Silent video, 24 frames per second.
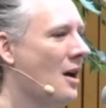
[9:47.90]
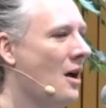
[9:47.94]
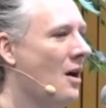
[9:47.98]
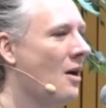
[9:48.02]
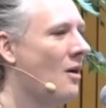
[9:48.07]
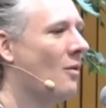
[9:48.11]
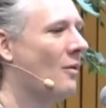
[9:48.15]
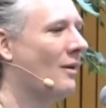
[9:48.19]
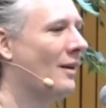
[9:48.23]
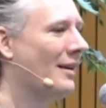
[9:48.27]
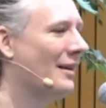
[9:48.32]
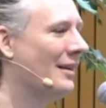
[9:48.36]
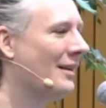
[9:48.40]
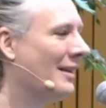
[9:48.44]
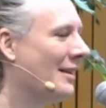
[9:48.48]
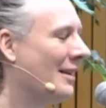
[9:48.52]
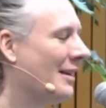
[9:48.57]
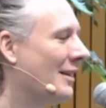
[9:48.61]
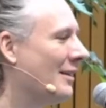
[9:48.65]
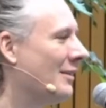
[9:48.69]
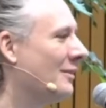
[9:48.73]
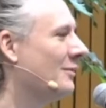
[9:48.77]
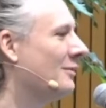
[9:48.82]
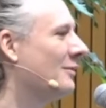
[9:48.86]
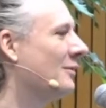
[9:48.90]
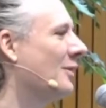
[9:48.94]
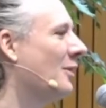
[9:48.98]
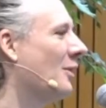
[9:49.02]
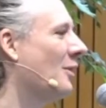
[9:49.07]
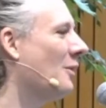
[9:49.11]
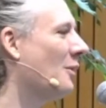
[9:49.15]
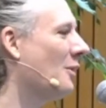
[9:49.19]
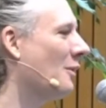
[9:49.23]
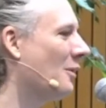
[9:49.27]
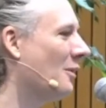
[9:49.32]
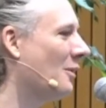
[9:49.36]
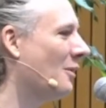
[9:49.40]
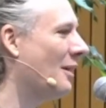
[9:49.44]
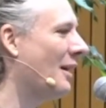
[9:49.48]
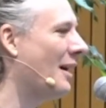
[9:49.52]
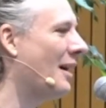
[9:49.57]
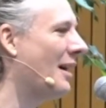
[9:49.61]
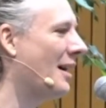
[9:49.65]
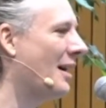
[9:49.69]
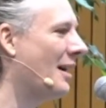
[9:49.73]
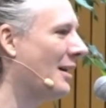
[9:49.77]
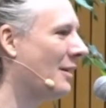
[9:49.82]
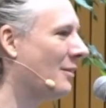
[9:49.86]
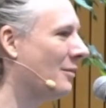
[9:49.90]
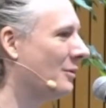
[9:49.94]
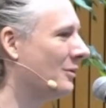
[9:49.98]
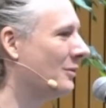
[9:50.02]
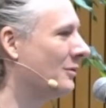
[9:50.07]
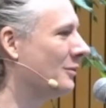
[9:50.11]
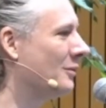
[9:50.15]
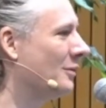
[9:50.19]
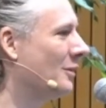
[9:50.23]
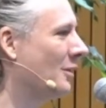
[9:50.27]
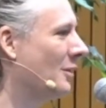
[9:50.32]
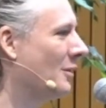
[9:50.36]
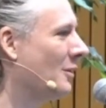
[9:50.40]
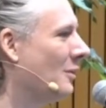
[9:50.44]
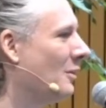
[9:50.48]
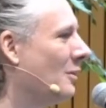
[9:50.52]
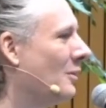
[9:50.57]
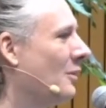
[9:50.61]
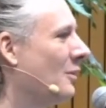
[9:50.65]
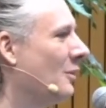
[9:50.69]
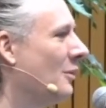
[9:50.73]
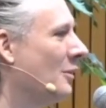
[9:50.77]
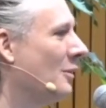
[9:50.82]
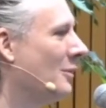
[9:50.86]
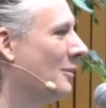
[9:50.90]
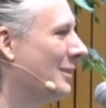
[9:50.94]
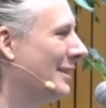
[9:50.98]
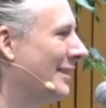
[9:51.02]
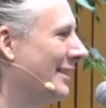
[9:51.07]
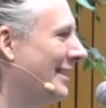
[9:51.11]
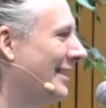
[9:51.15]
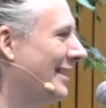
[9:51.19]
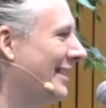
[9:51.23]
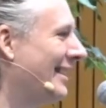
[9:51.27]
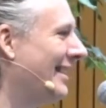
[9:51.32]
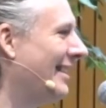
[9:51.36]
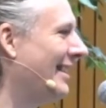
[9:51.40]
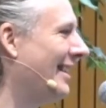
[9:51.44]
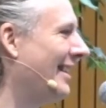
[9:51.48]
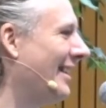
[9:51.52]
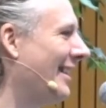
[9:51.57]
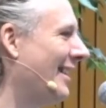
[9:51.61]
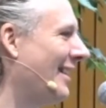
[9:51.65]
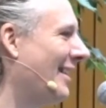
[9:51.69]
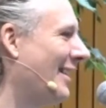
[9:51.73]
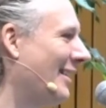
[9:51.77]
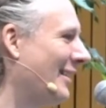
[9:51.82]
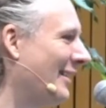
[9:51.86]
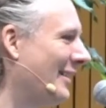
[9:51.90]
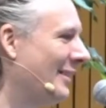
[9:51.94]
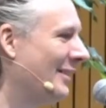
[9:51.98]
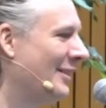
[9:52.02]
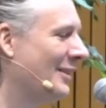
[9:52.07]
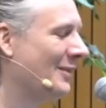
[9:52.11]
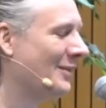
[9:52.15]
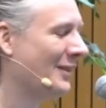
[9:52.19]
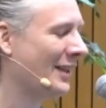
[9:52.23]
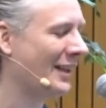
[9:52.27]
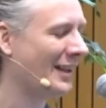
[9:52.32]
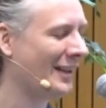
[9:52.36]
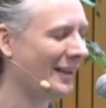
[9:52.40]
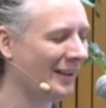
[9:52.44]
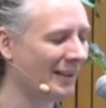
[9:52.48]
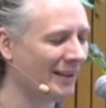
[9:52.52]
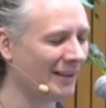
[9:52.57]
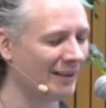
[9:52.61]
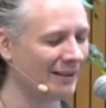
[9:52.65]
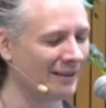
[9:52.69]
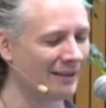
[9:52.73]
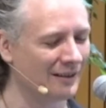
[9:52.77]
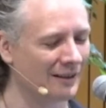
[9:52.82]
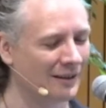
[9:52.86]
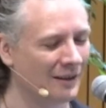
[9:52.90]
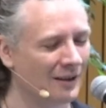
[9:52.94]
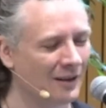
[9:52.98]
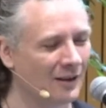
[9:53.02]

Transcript: Where you go, I will go, beloved.